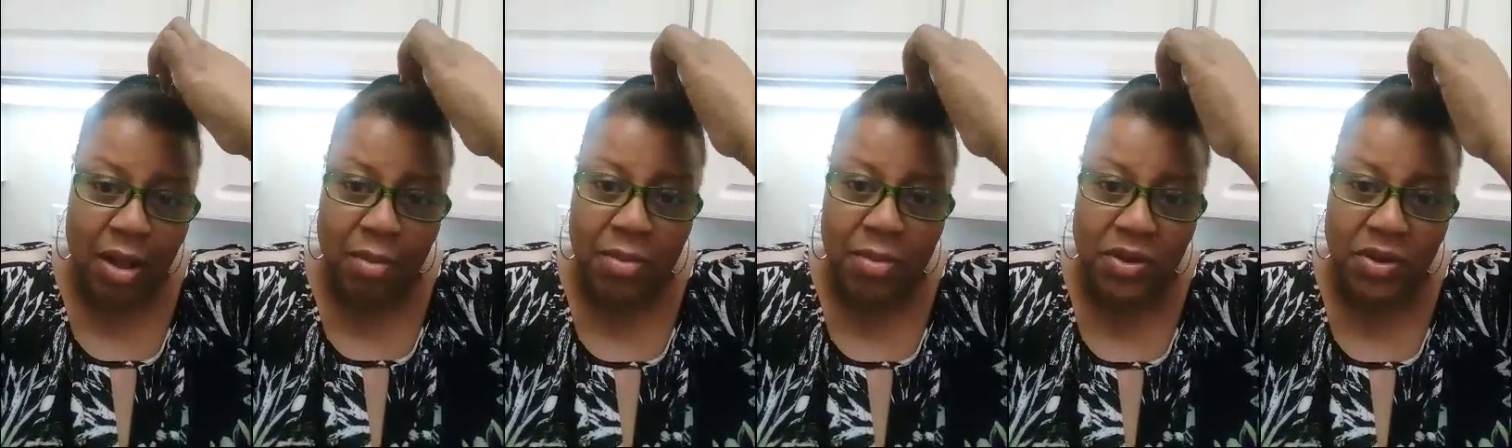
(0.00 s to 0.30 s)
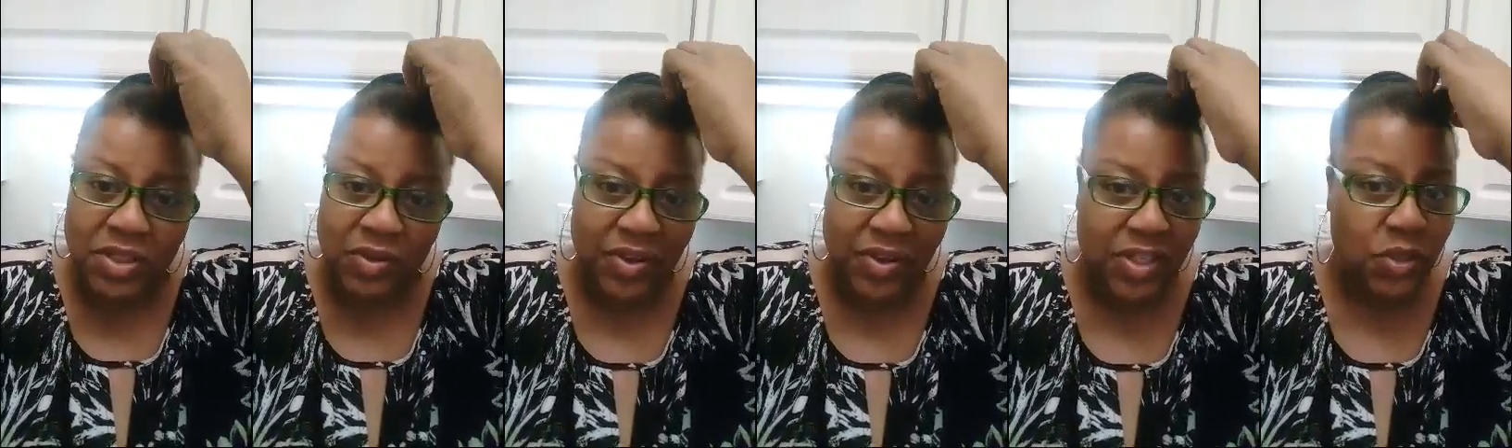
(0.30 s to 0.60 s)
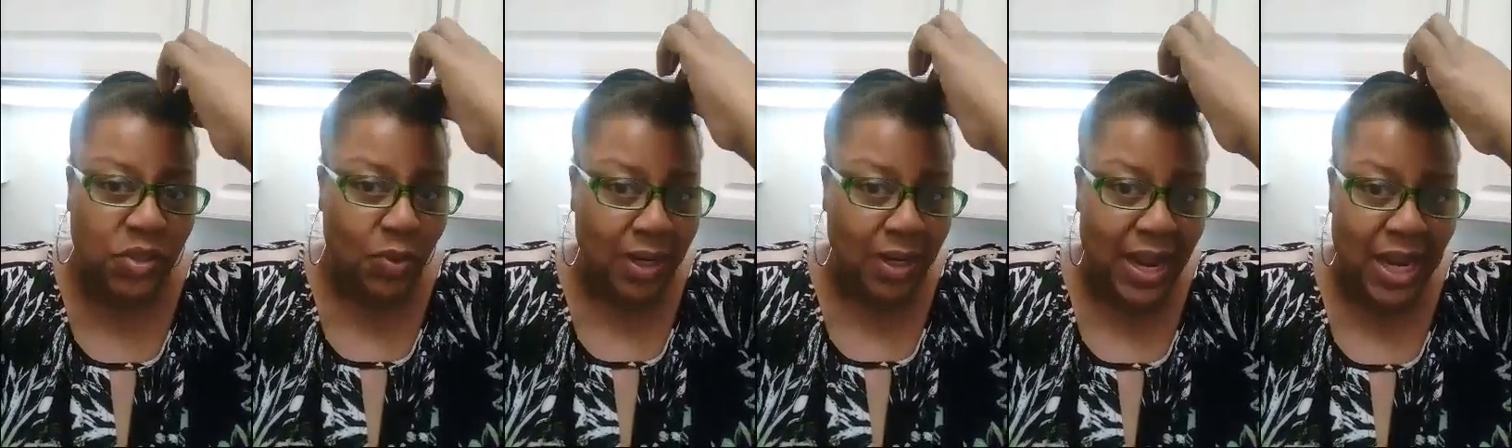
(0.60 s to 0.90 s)
most of
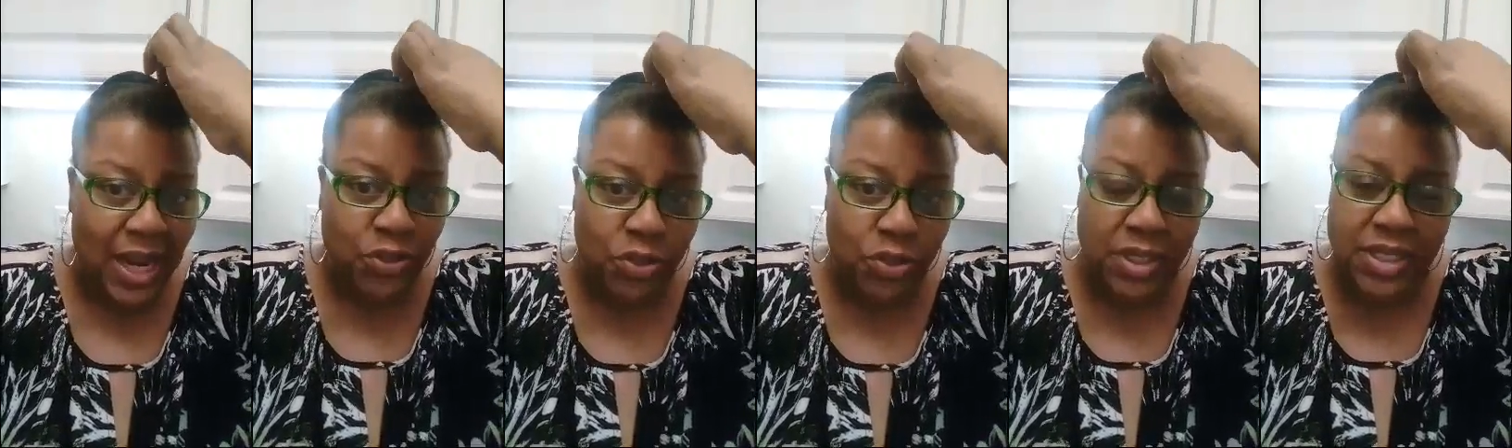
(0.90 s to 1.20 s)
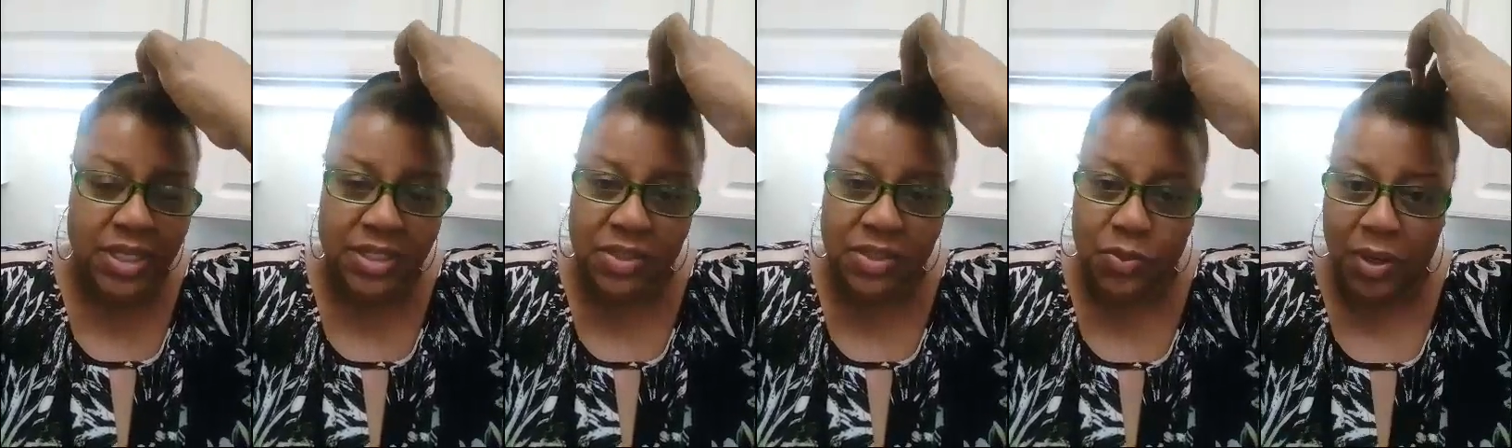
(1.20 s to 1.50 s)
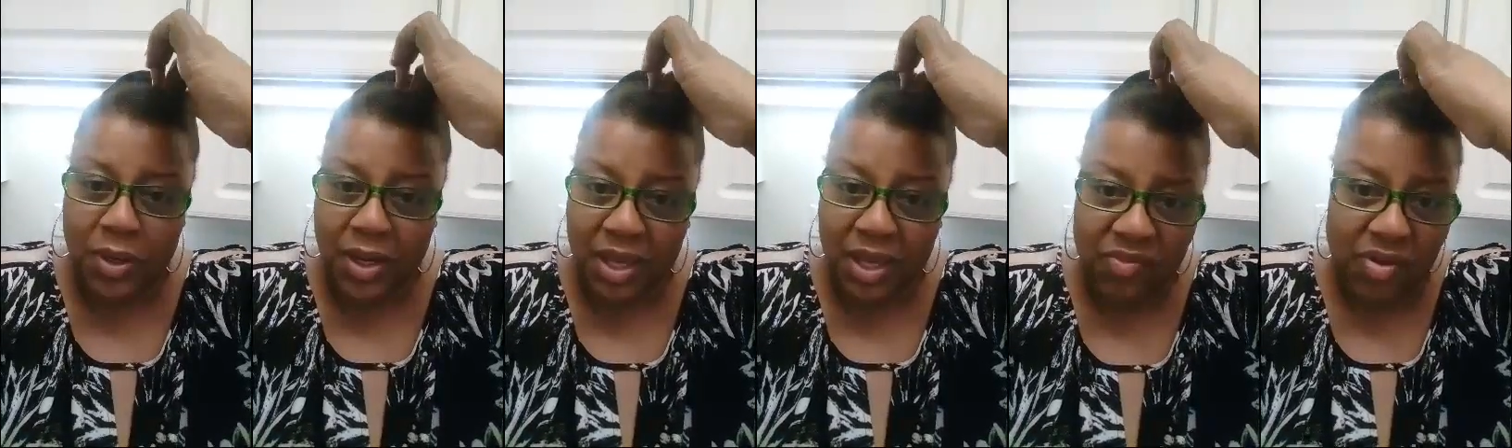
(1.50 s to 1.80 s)
us who are naturalistas
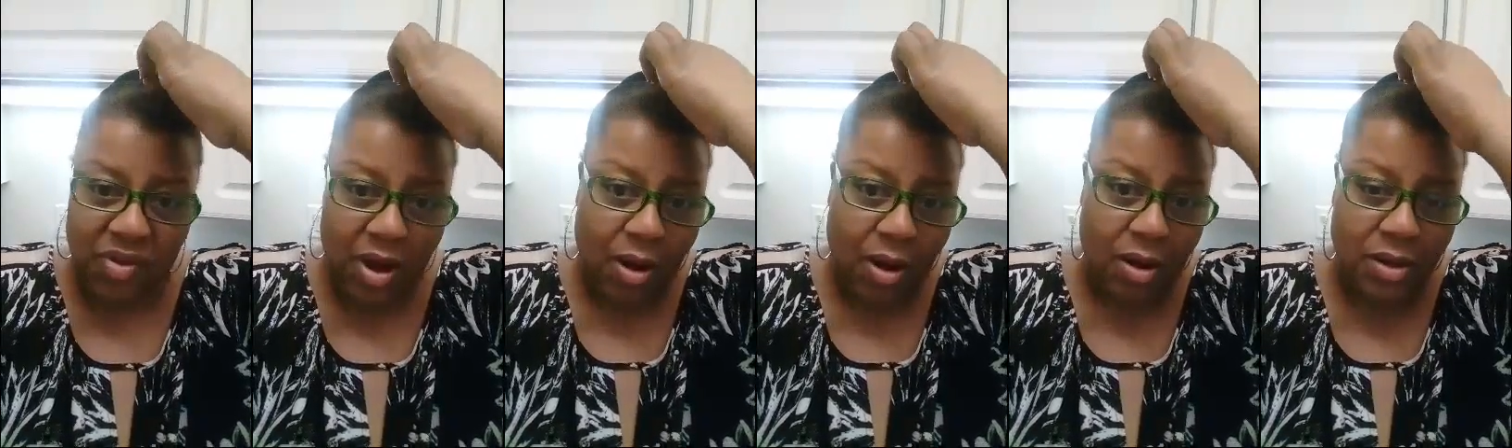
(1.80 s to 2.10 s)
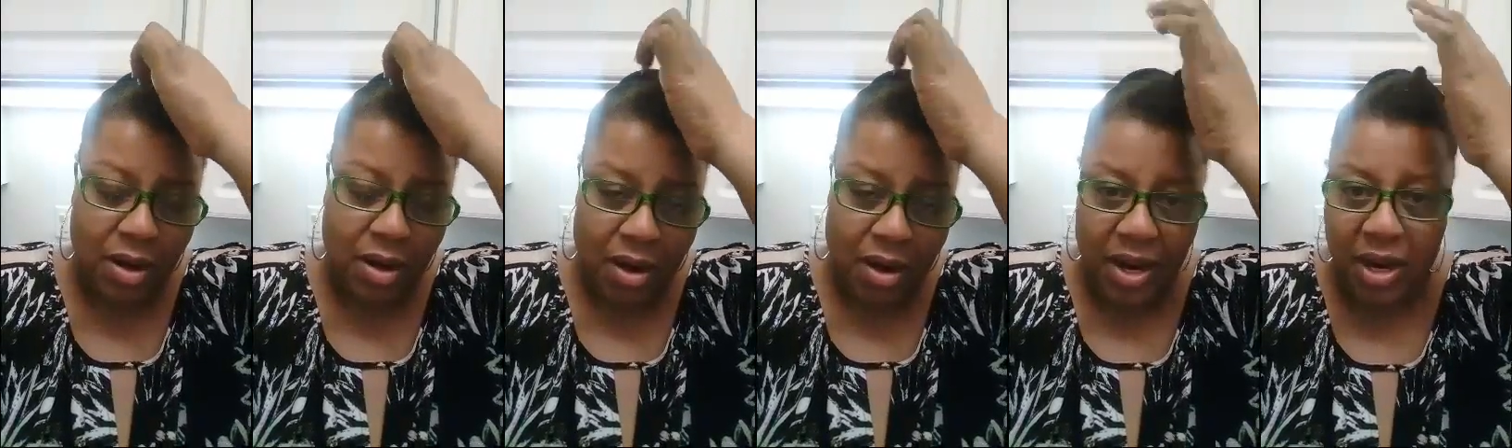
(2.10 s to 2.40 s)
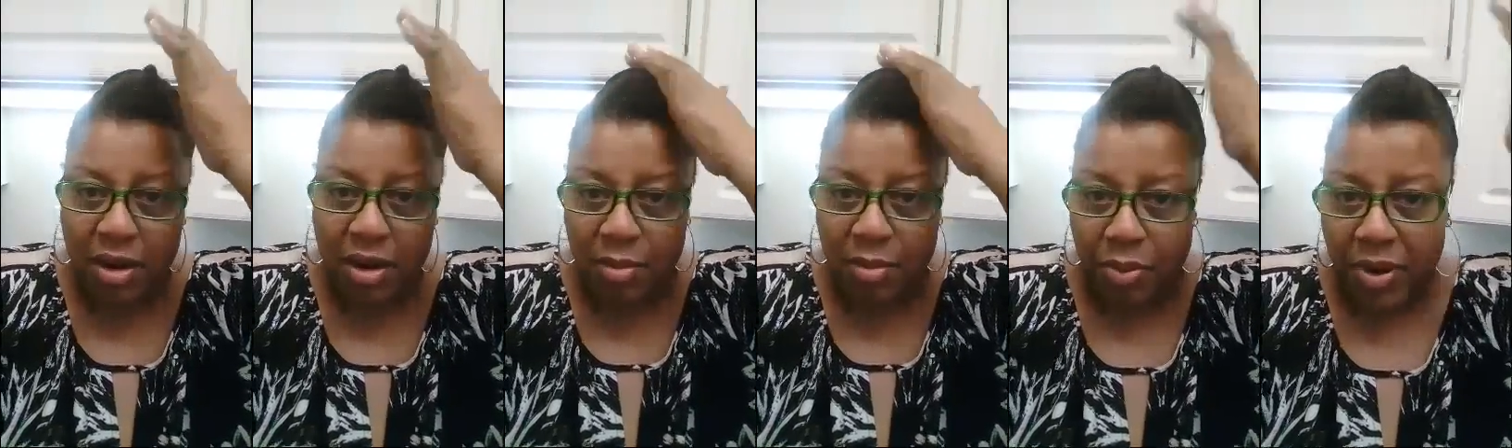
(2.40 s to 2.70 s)
want to give our
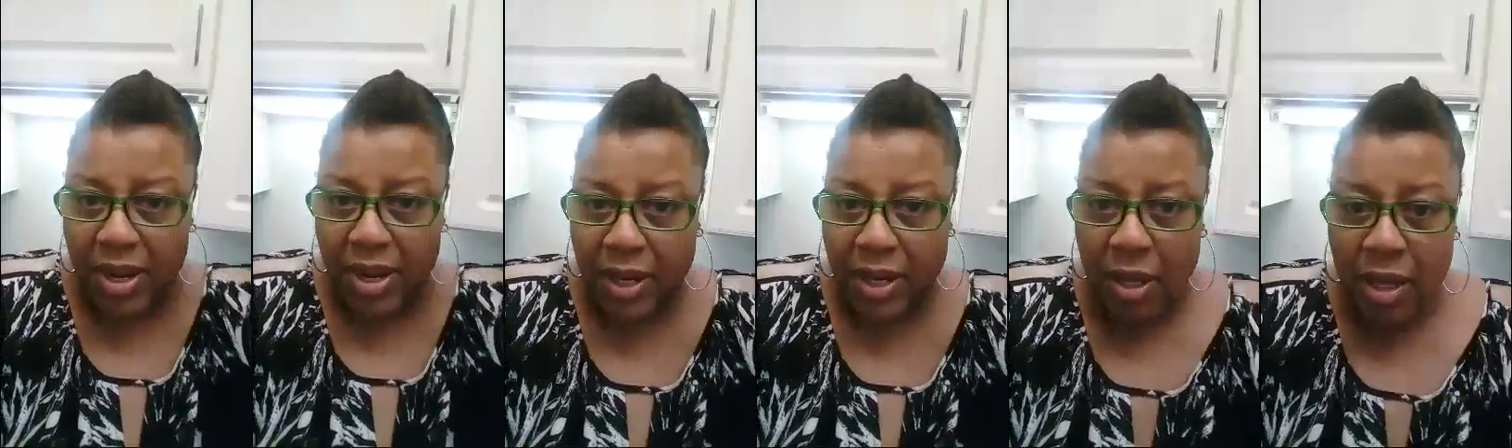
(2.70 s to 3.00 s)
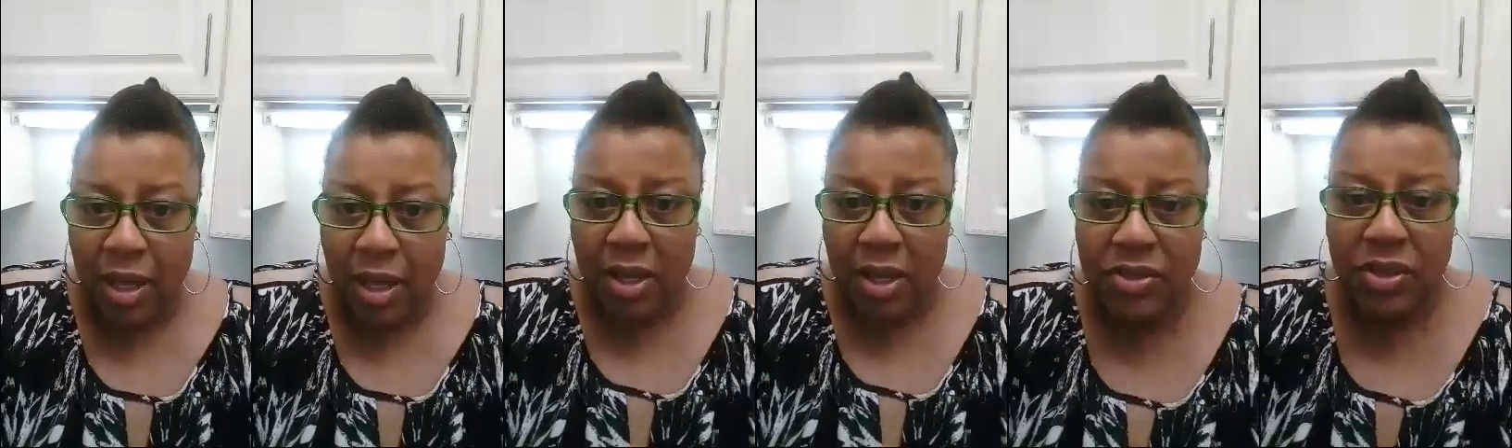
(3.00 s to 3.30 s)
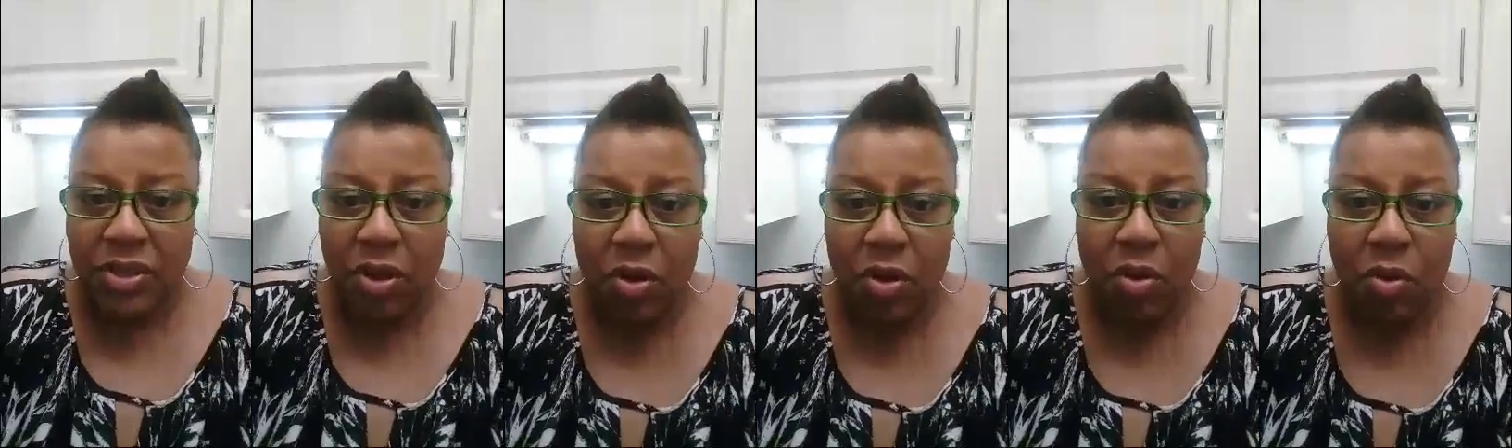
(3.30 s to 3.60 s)
hair a break.
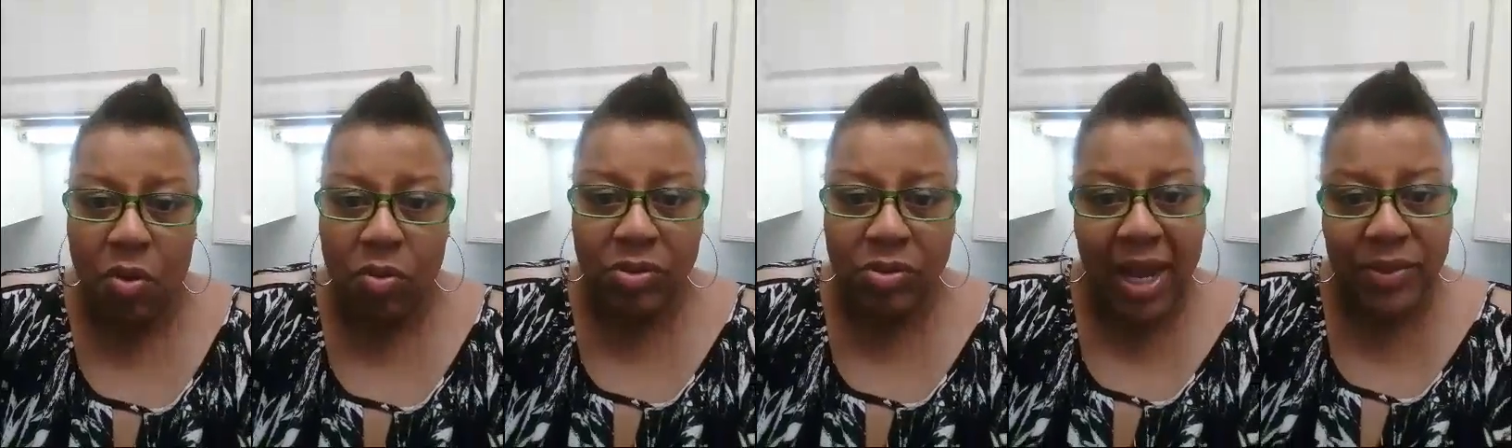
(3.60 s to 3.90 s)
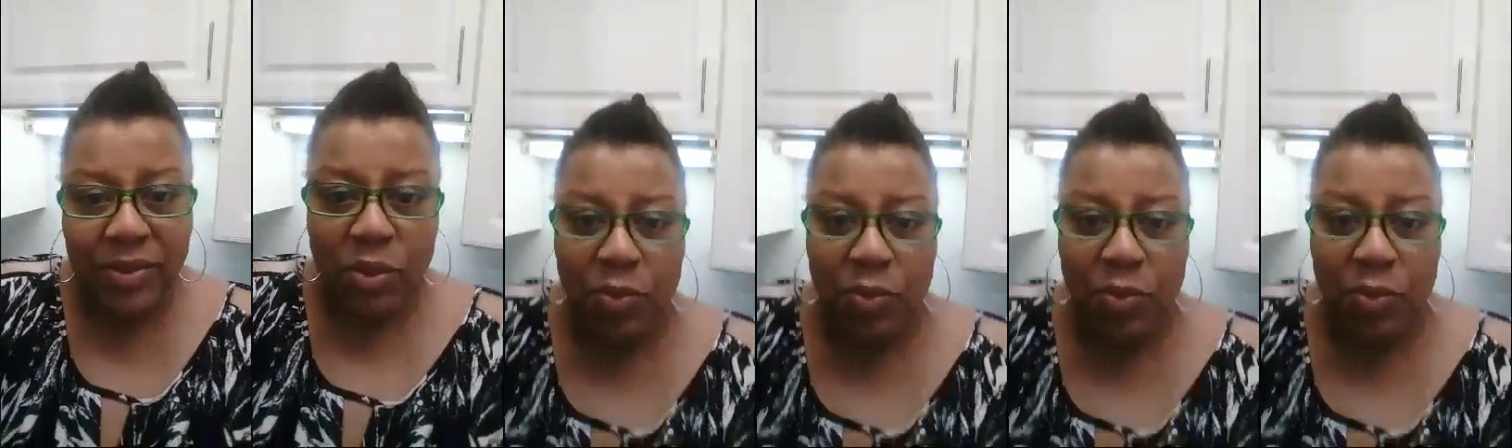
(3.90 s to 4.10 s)
So that's